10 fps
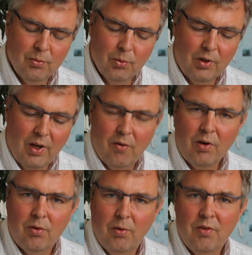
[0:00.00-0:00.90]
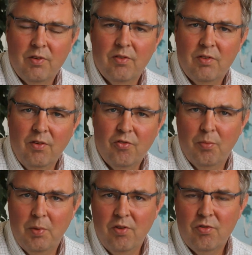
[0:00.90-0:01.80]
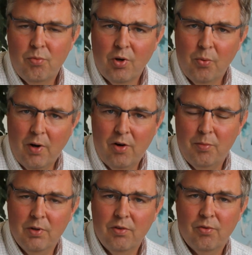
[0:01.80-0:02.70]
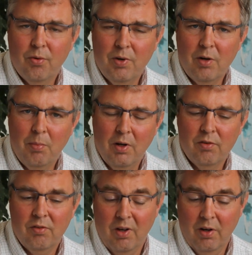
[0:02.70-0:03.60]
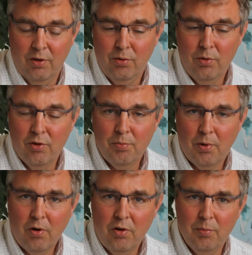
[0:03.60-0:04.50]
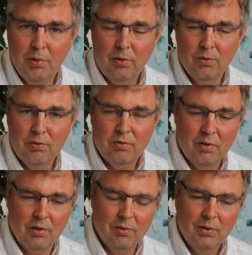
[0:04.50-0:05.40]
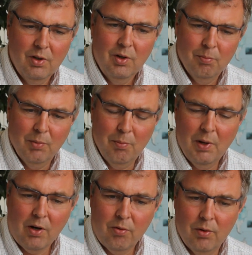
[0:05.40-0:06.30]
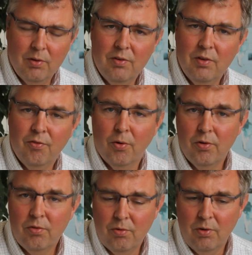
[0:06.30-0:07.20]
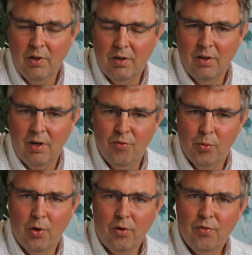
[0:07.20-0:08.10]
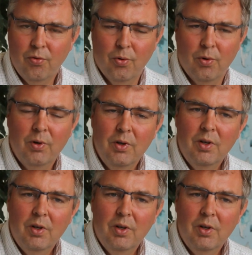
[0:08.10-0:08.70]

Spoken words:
would characterize as the information requirements for RED Plus. I do this partly because my background is in forestry, and I've worked for